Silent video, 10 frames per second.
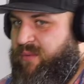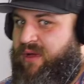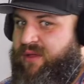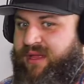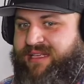
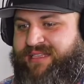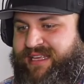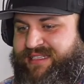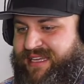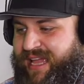Well, it's
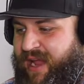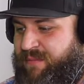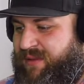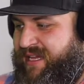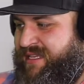like seeing
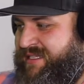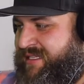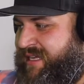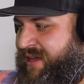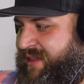
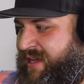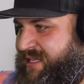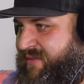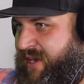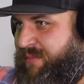airplanes, the
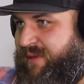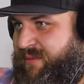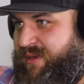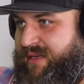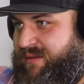outside of an
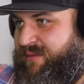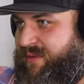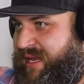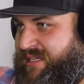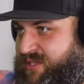airplane
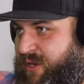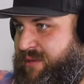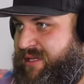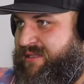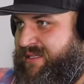when it has
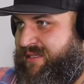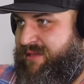turbulence.